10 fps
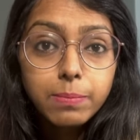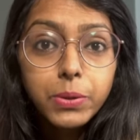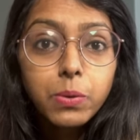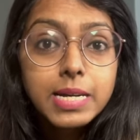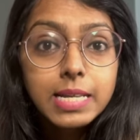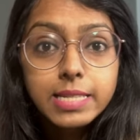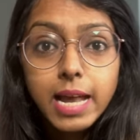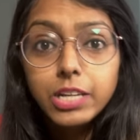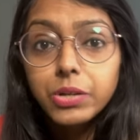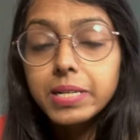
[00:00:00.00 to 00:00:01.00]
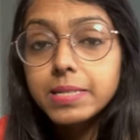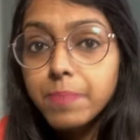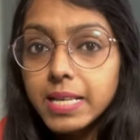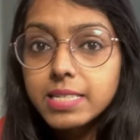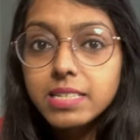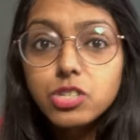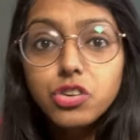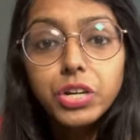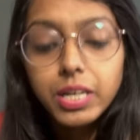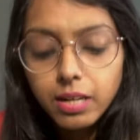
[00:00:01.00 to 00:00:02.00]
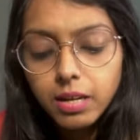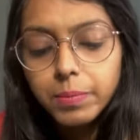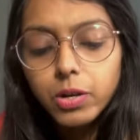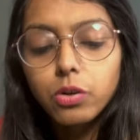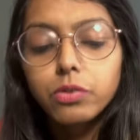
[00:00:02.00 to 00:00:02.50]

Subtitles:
you understand your expenses, your income and all of